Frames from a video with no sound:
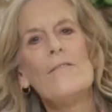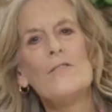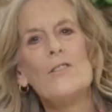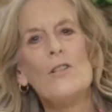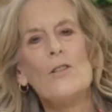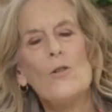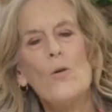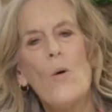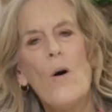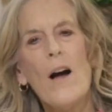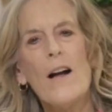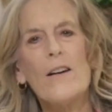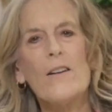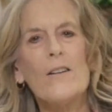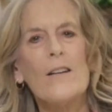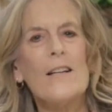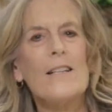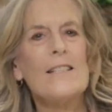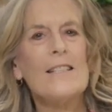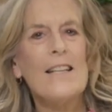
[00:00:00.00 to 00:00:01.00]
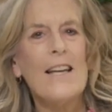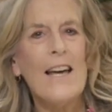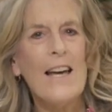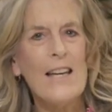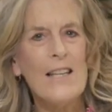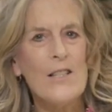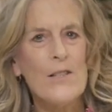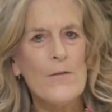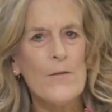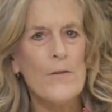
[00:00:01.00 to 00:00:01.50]
to acquire a
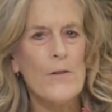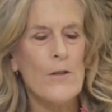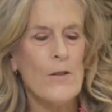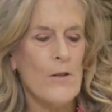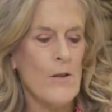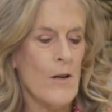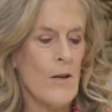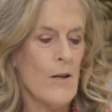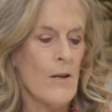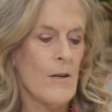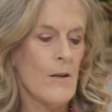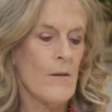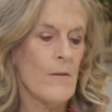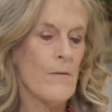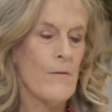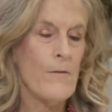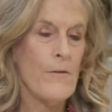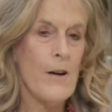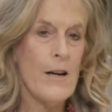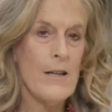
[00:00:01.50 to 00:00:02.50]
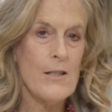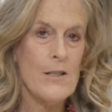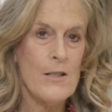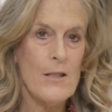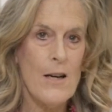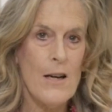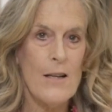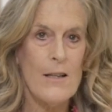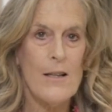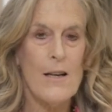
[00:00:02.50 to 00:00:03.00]
taste for fresh
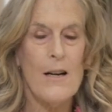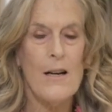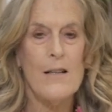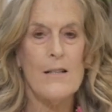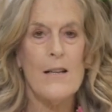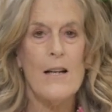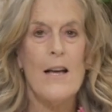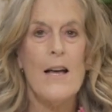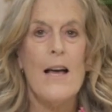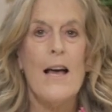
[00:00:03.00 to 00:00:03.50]
daikon,